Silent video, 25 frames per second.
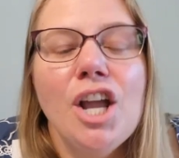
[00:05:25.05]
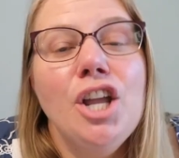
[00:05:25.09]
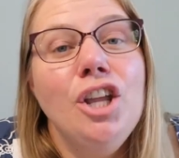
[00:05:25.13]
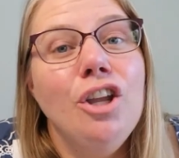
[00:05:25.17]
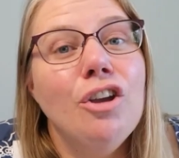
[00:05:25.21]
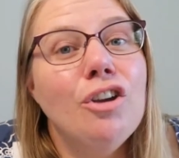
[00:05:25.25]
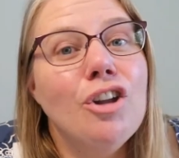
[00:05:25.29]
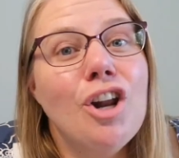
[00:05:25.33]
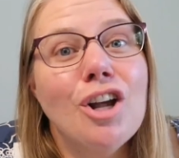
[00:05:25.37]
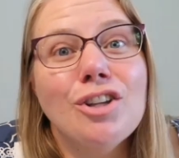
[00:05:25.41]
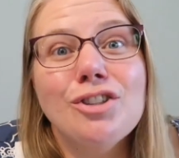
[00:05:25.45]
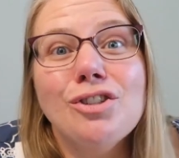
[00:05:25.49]

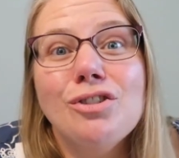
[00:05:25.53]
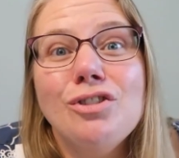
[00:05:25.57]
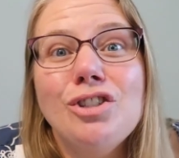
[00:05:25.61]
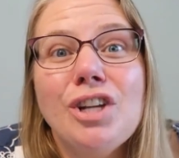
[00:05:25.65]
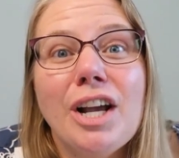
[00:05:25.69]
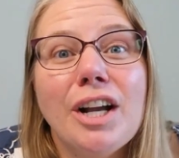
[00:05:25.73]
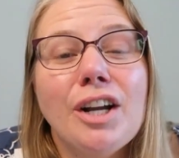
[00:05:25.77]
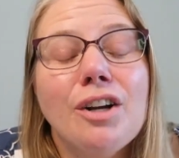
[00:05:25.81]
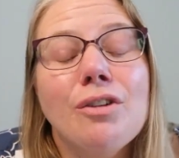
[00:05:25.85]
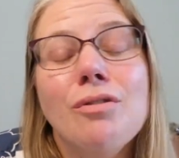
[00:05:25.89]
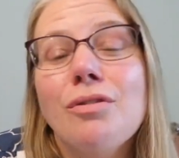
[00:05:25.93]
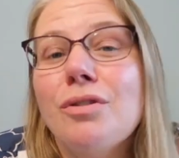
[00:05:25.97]
You can also
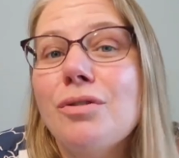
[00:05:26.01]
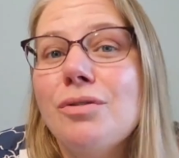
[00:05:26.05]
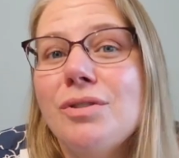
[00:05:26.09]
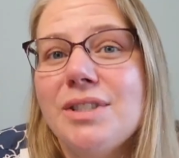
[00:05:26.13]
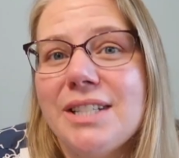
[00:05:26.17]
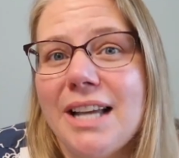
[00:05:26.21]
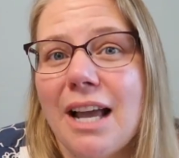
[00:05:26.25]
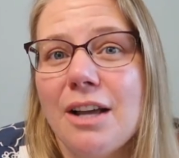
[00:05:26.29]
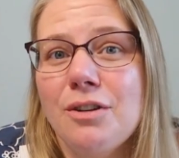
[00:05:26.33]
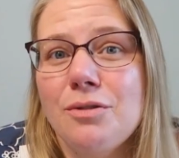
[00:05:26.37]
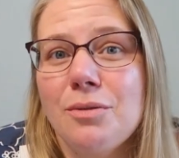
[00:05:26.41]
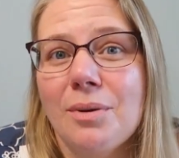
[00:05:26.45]
check
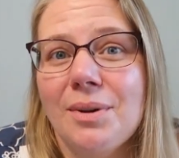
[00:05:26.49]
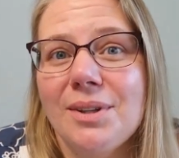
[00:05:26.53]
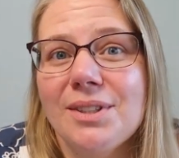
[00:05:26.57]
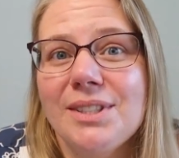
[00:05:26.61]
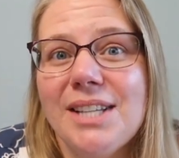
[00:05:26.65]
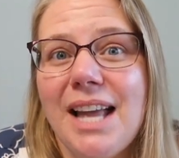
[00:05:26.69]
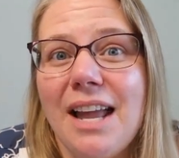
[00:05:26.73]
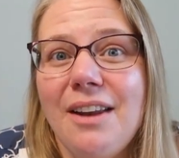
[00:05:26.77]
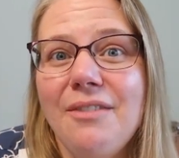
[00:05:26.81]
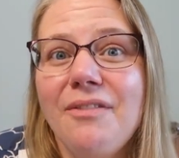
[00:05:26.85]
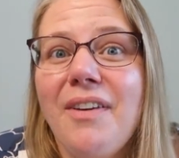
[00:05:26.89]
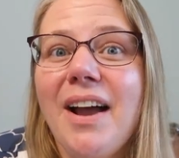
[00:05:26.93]
cruise
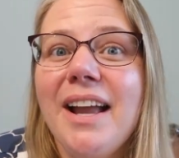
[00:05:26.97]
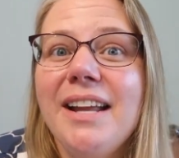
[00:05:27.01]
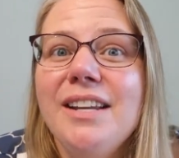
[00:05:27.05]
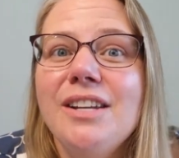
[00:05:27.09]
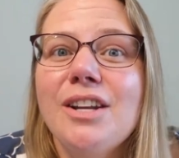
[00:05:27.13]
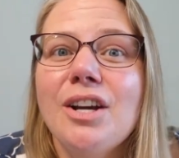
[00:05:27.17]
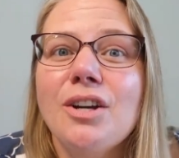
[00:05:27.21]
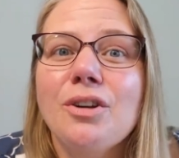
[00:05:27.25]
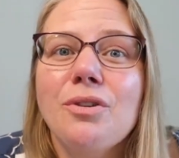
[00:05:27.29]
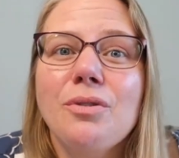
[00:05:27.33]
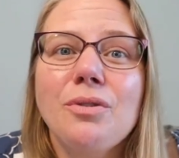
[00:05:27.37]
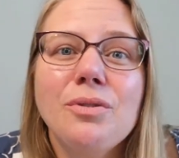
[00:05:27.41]
schedules and
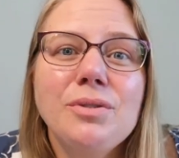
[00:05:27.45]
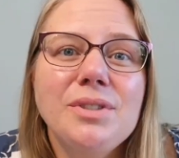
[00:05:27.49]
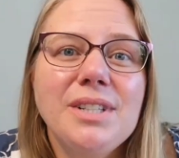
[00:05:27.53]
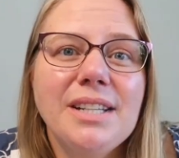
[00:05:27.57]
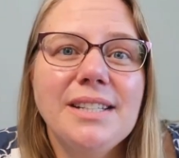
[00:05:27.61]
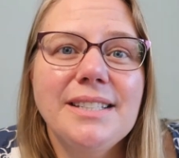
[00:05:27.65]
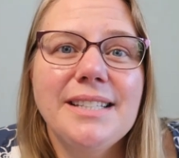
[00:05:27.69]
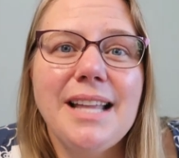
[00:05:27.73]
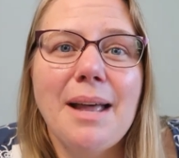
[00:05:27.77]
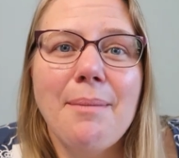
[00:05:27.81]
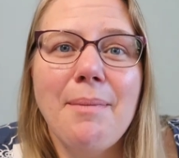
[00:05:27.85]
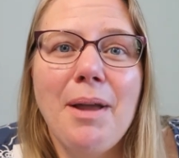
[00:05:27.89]
find
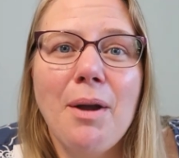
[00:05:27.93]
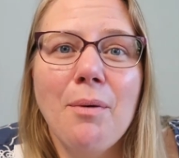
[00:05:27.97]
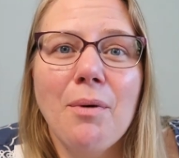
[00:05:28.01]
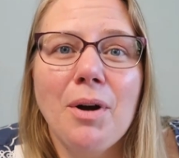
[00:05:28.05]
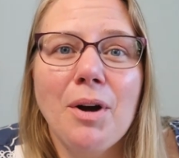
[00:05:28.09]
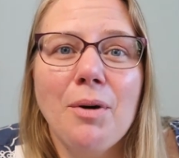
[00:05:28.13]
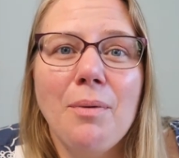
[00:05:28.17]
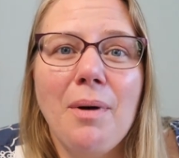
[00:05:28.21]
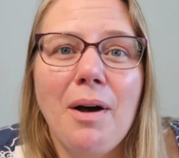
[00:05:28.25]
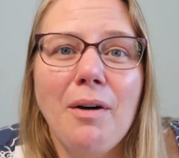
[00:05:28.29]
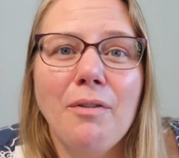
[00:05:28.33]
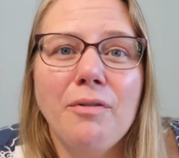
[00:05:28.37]
cruises that may
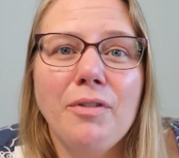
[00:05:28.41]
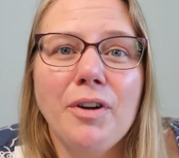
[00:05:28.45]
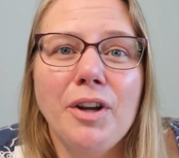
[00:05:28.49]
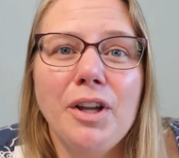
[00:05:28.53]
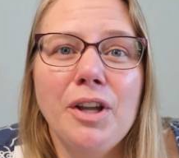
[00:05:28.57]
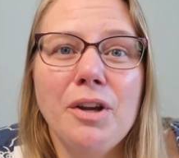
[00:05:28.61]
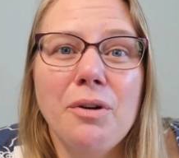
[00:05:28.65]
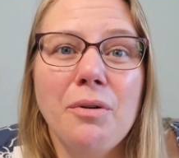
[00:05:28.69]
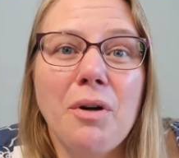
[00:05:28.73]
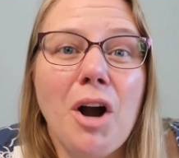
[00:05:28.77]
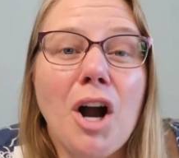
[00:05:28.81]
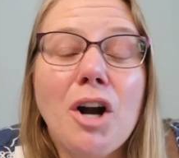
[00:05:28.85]
work well for
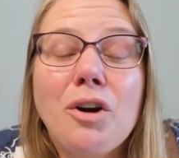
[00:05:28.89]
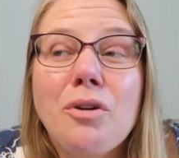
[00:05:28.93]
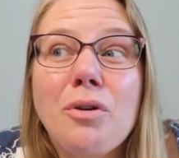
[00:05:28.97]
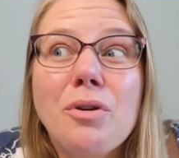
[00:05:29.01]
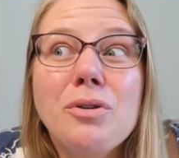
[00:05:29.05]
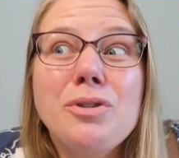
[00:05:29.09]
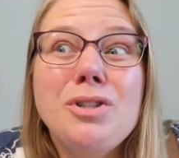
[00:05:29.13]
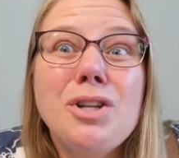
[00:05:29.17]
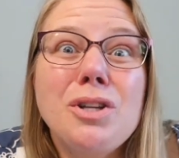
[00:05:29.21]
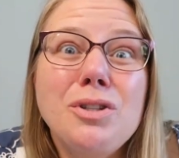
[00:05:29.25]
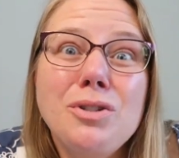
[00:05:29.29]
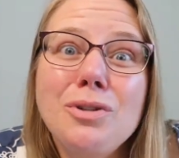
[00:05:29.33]
you.
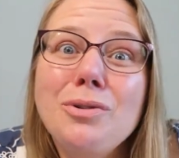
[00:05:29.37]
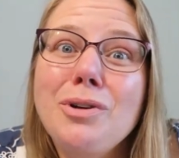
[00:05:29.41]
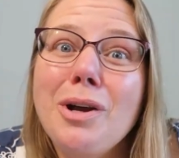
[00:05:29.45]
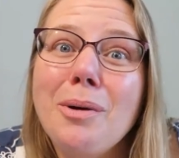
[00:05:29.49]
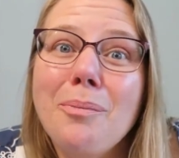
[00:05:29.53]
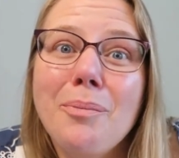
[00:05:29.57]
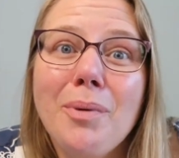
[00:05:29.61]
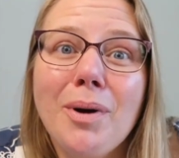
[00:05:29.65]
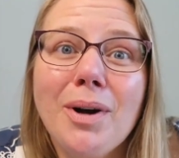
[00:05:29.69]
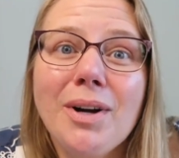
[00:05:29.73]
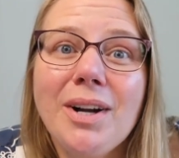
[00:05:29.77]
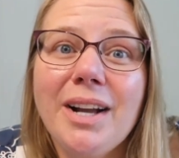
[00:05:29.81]
Cruises you
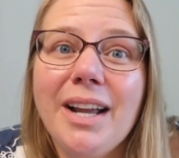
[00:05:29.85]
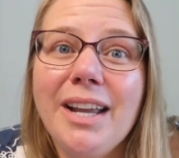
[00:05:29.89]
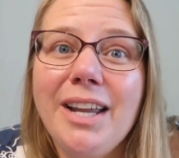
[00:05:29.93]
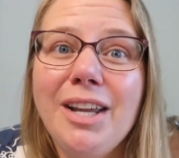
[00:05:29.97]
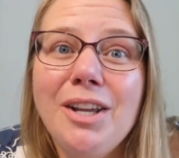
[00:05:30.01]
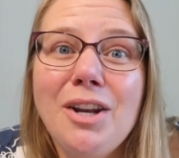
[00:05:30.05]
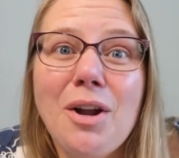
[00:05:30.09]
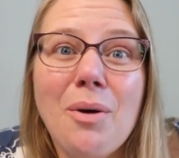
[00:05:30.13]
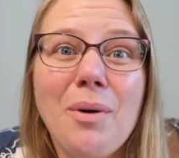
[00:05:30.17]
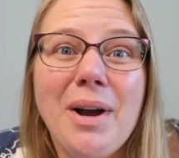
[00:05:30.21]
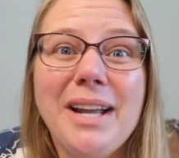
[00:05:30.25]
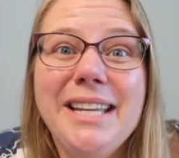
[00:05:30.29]
can book,
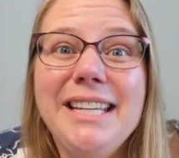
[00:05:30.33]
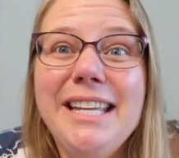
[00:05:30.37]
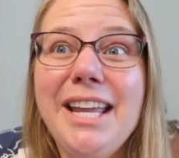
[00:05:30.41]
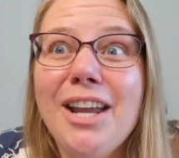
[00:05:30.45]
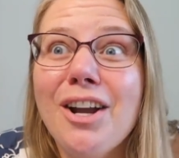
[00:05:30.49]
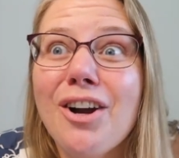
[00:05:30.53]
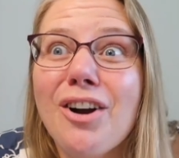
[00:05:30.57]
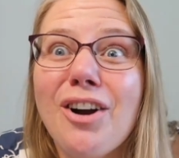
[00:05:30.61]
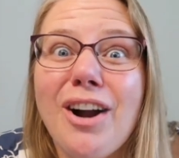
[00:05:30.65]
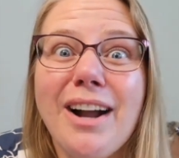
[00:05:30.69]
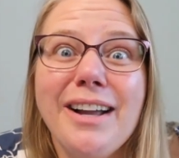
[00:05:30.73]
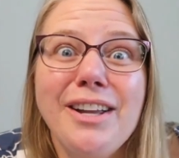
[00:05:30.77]
a
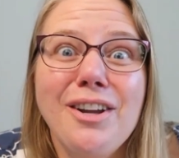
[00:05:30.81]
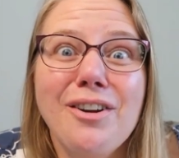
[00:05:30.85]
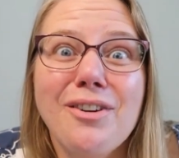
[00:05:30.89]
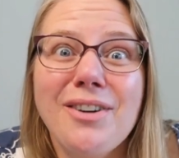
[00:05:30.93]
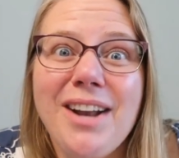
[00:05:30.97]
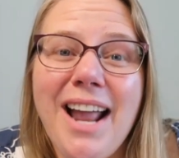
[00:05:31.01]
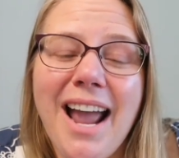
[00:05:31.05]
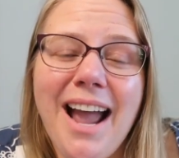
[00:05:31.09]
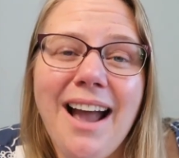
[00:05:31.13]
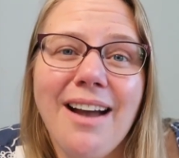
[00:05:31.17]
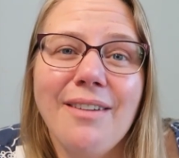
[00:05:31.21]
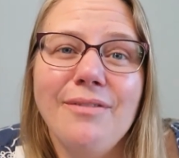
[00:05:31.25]
year
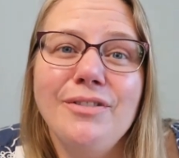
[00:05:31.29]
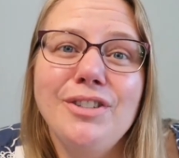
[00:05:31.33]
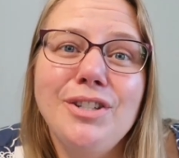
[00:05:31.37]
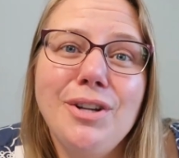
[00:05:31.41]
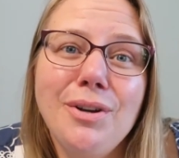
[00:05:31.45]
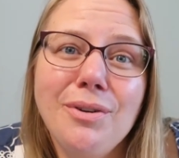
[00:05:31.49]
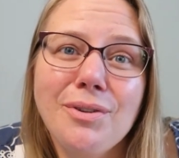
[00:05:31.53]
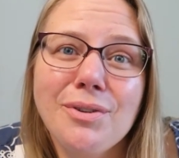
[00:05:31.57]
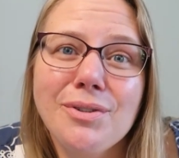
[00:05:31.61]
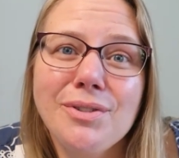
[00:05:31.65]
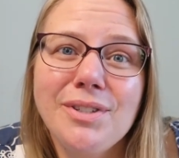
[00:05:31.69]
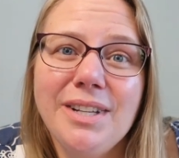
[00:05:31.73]
and a half,
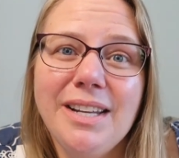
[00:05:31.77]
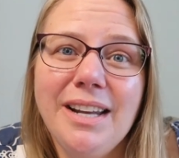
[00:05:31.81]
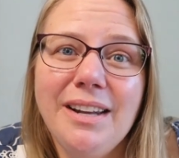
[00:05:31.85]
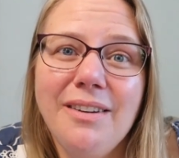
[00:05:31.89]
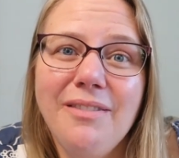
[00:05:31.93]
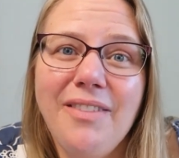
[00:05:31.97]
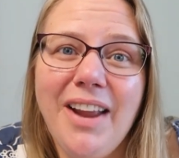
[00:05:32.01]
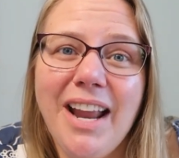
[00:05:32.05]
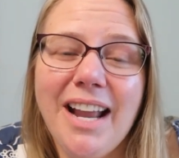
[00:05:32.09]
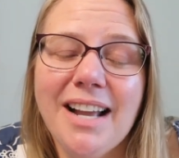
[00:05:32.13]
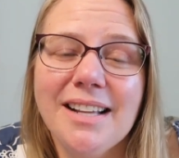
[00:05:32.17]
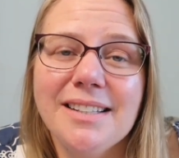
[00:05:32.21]
2 years in
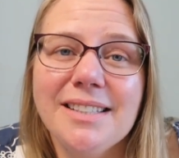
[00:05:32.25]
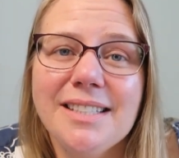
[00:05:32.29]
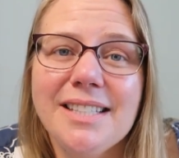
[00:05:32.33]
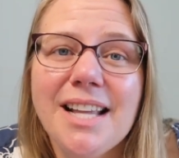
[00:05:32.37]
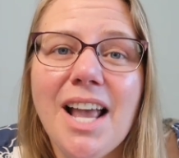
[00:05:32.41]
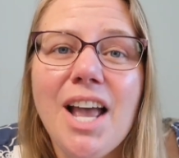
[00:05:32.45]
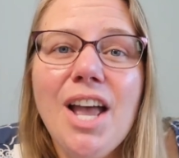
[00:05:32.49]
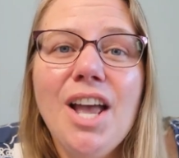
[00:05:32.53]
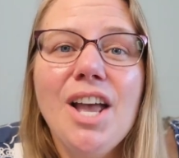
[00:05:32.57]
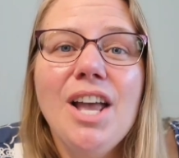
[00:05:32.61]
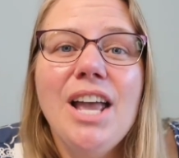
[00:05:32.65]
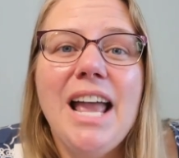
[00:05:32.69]
advance,
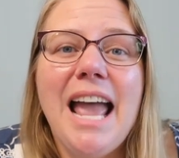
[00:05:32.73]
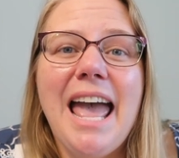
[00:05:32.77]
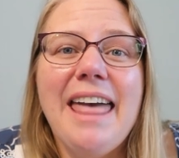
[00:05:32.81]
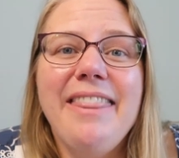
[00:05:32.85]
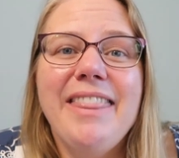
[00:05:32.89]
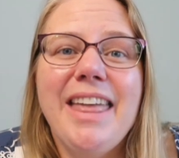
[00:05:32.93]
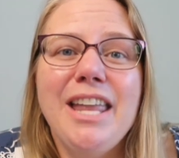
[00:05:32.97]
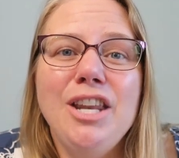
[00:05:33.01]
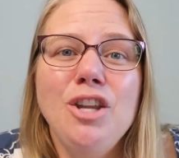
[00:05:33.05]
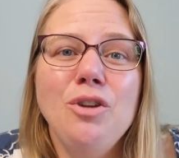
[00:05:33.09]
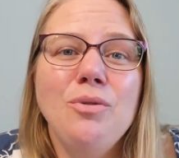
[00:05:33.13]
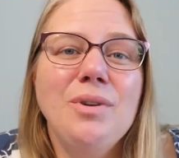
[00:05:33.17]

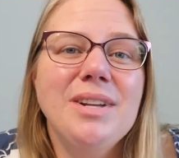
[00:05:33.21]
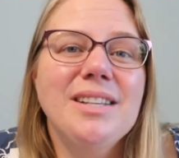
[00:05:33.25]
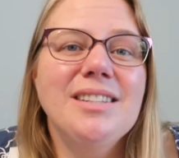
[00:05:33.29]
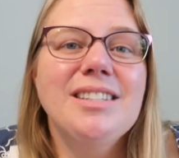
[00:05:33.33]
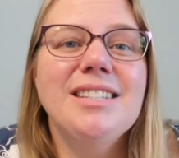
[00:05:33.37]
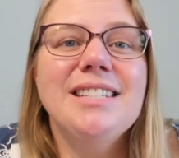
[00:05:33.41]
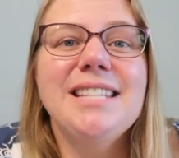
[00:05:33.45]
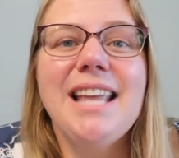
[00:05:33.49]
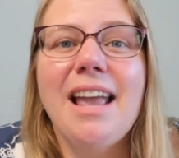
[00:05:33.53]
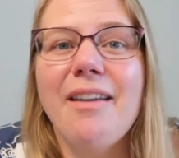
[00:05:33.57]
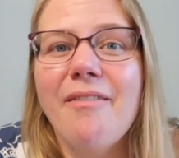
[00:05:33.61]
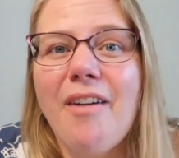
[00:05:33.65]
and then you
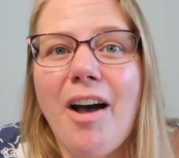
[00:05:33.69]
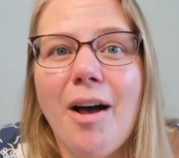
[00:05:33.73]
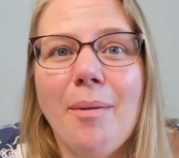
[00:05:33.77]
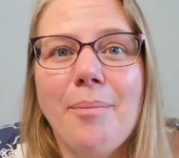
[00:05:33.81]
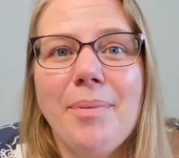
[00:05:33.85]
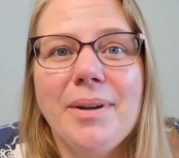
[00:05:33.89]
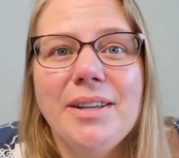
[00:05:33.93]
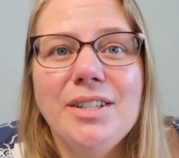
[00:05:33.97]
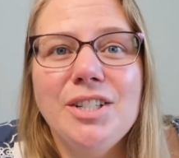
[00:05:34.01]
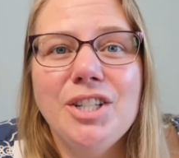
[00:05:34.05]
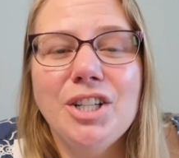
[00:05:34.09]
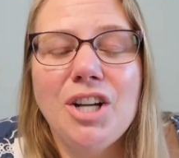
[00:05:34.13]
can save
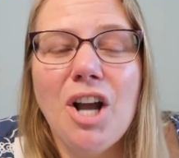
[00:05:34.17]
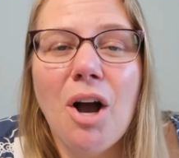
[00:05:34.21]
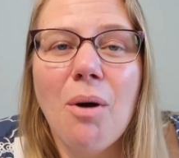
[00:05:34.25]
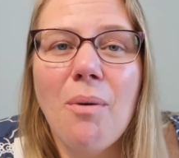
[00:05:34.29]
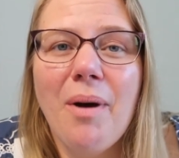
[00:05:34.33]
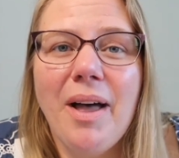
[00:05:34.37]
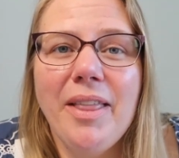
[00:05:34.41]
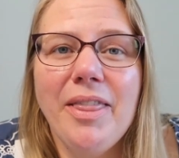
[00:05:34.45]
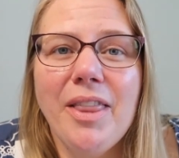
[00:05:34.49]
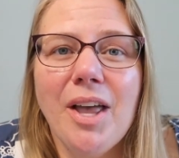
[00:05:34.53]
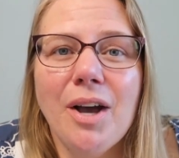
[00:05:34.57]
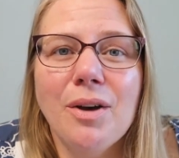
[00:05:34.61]
up to
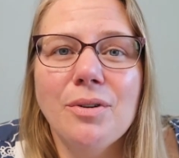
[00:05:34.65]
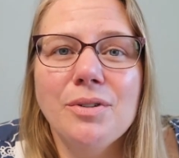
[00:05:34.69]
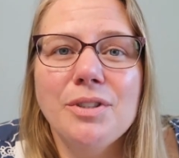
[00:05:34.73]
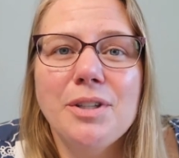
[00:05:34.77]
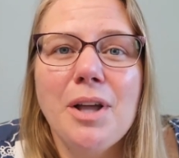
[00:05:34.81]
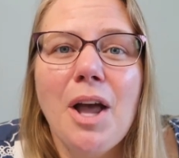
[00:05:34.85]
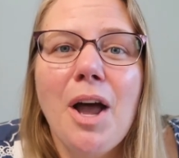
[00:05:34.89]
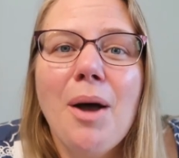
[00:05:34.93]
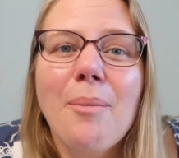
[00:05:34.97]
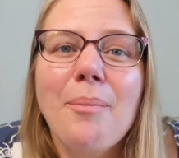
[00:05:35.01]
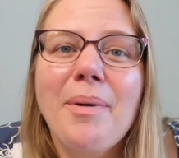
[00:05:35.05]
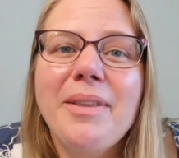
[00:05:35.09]
go on those.